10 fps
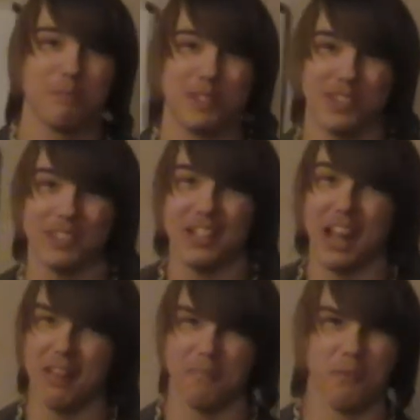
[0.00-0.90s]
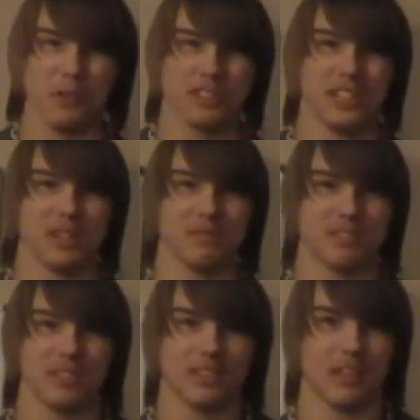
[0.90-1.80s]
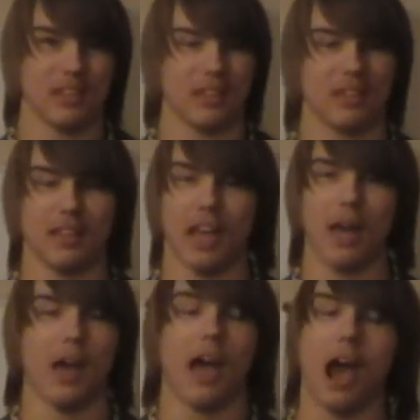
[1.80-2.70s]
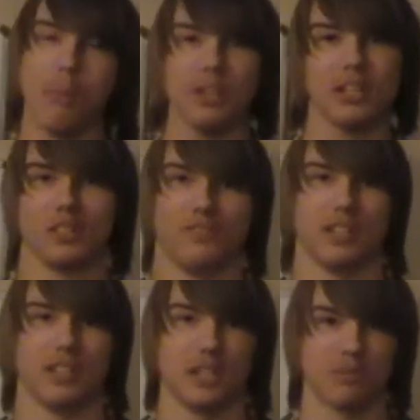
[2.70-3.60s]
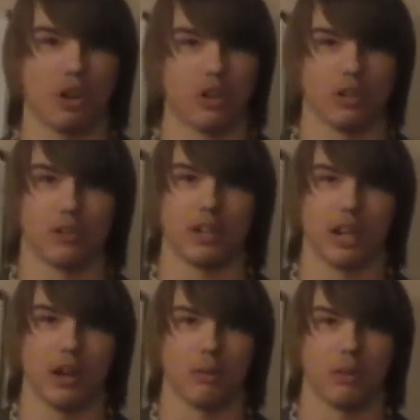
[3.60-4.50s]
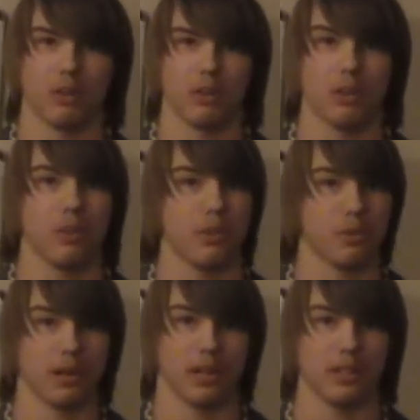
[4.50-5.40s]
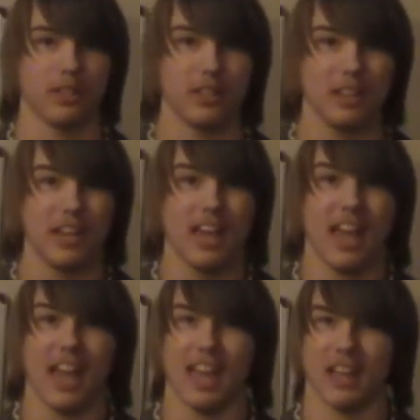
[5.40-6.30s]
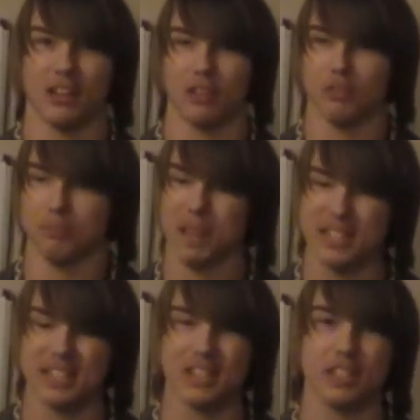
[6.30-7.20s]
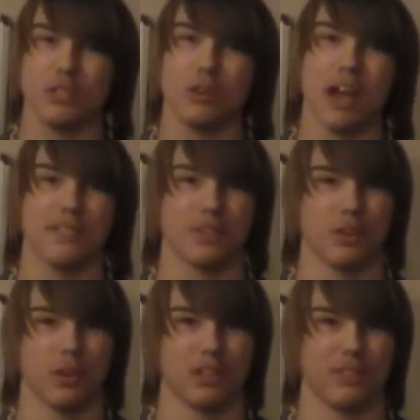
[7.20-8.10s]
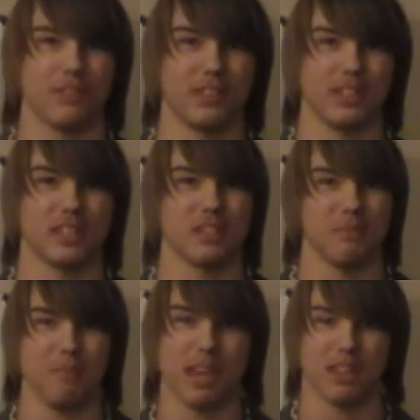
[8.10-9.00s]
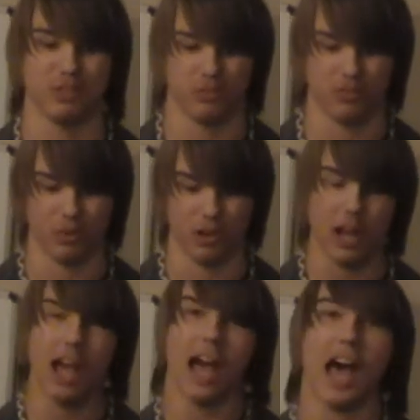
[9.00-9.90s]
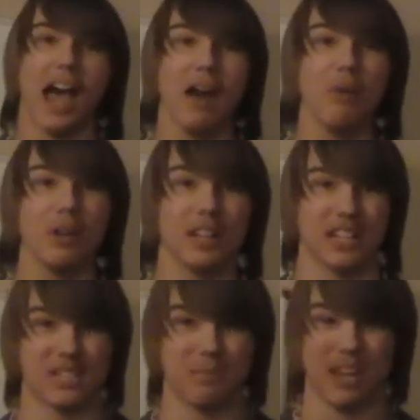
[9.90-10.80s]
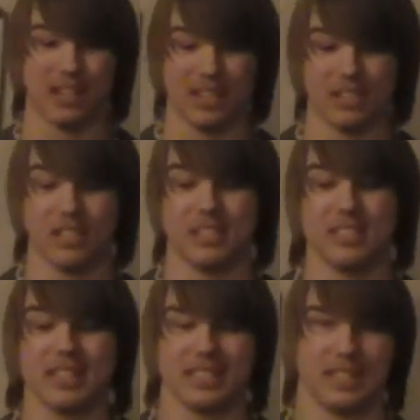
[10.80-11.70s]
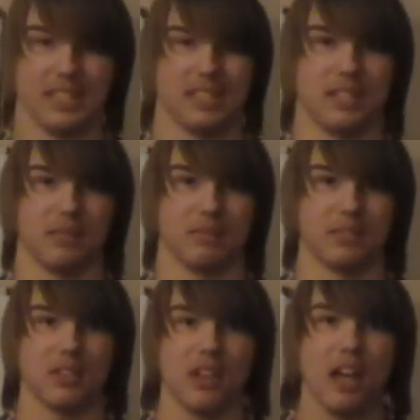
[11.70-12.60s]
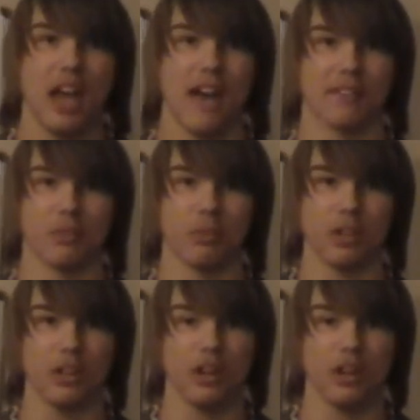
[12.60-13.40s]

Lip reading: but 4 teams, how many undefeated teams are there right now? 3. And basically you have to go undefeated to make those 4. I would expand it to 16 teams. Have the winner